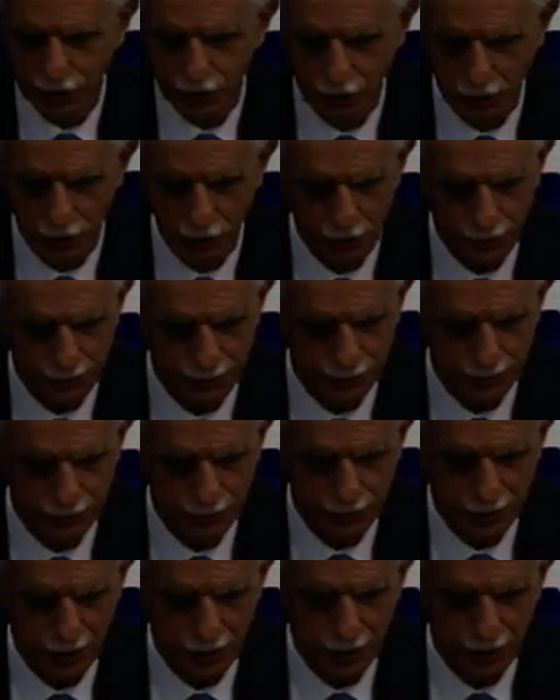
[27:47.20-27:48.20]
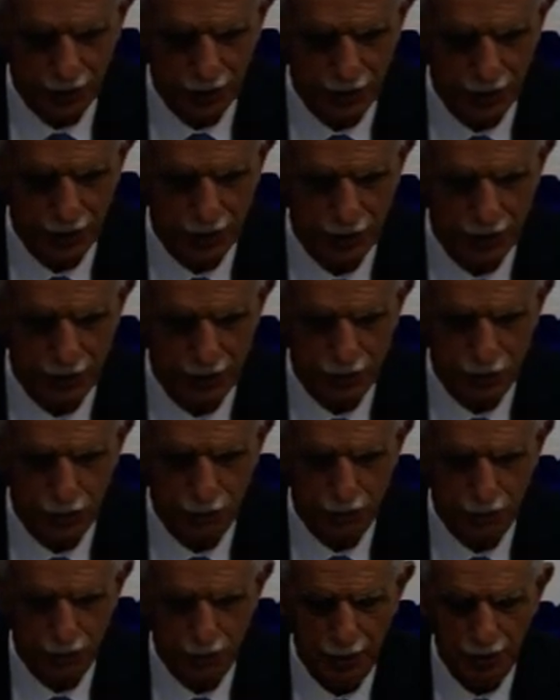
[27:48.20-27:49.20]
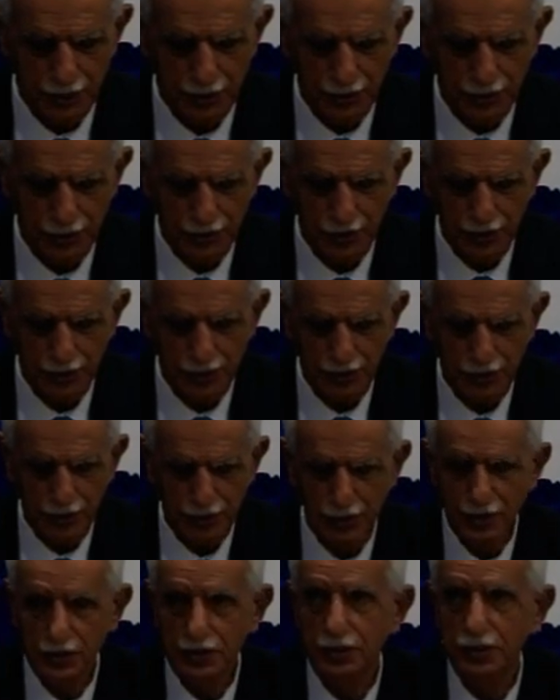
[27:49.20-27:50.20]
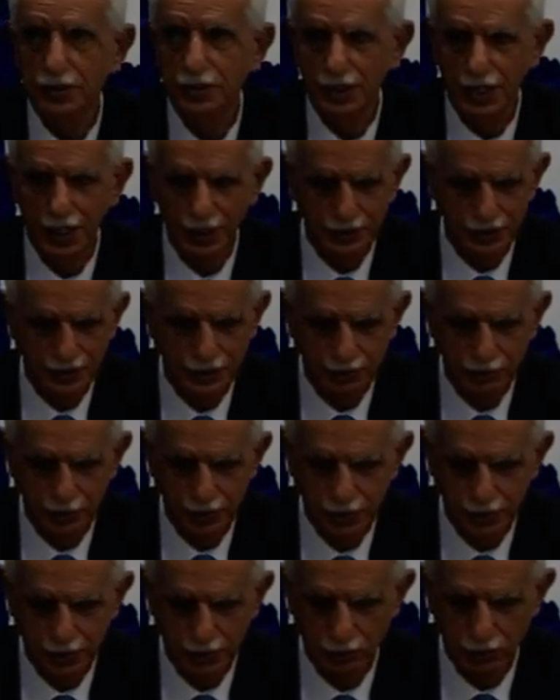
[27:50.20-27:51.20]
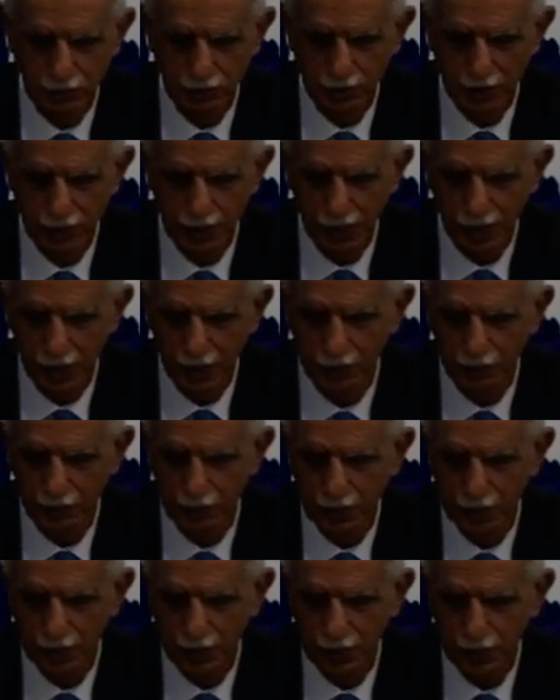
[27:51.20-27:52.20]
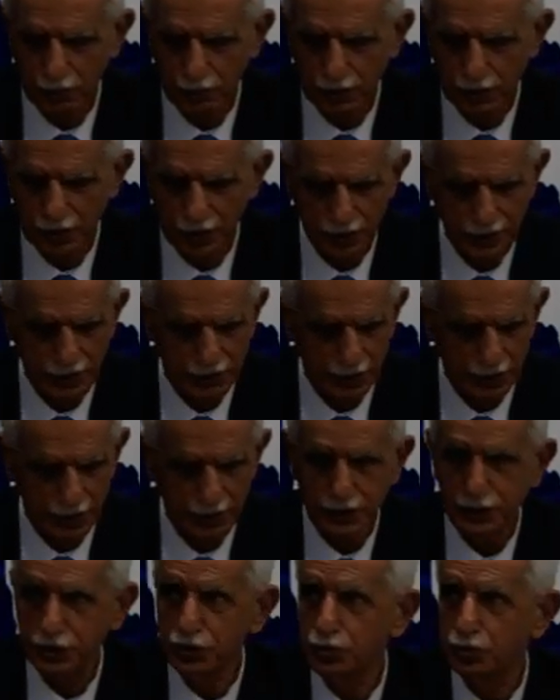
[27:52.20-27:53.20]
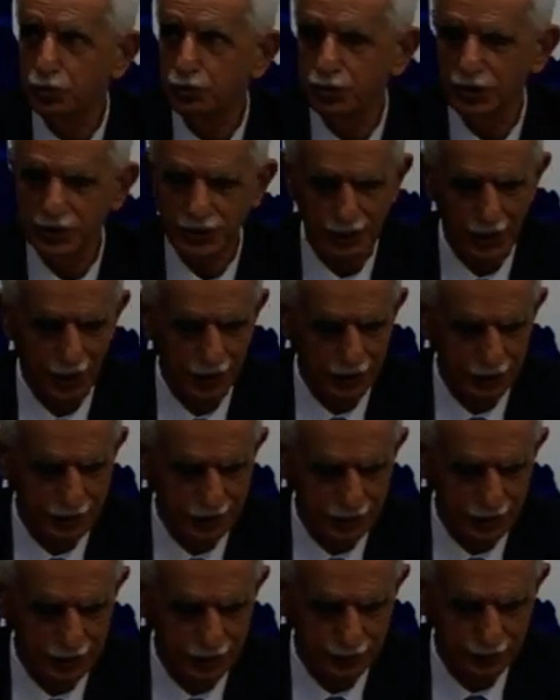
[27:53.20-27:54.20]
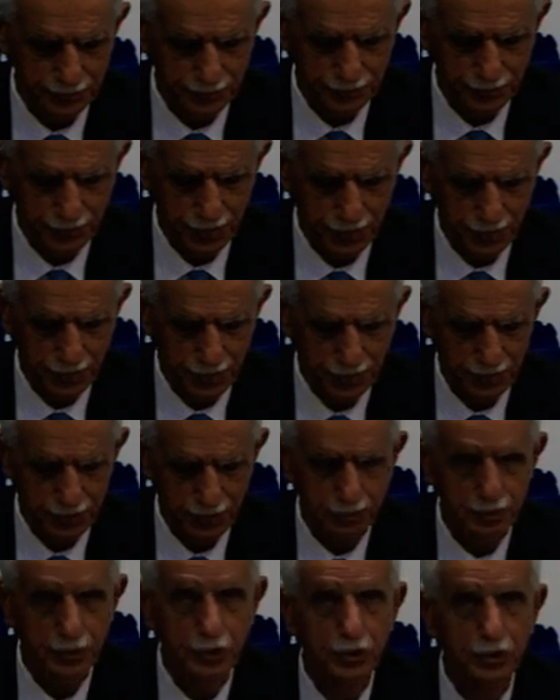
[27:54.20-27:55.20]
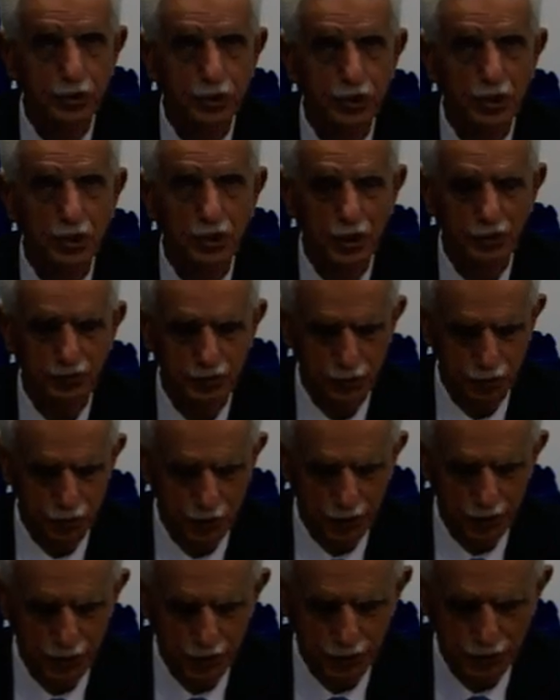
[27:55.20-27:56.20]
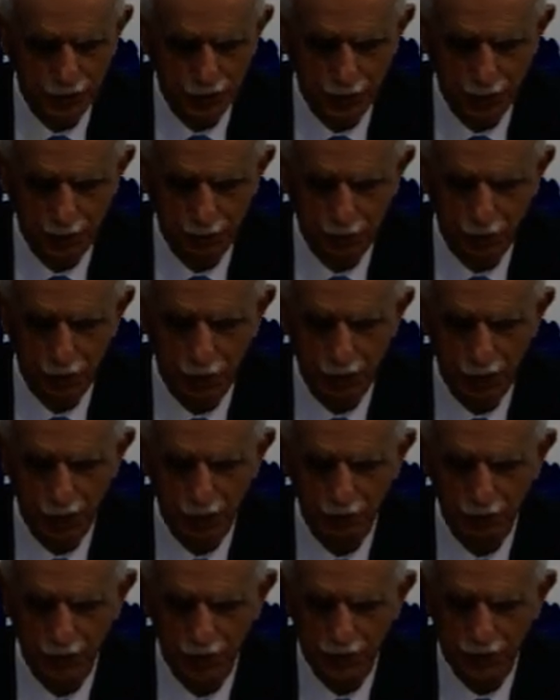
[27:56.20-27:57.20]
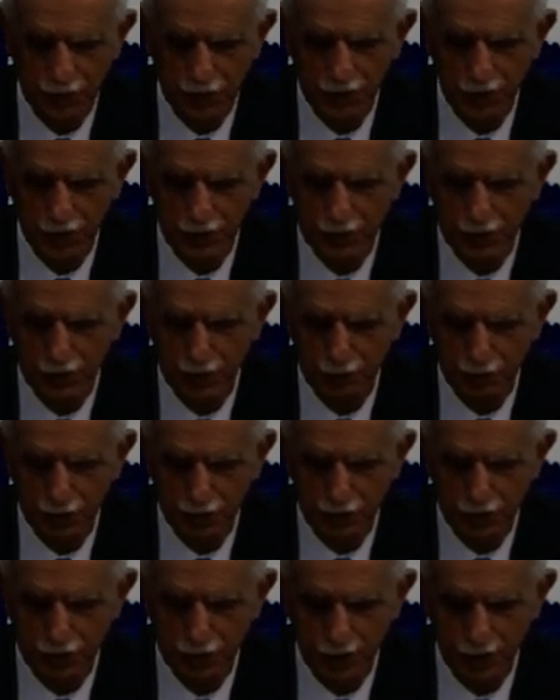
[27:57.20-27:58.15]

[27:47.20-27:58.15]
show in Diplomatic Session. Next week, we will have with us a new personality. The producer of today's program was Saeed Ahmed,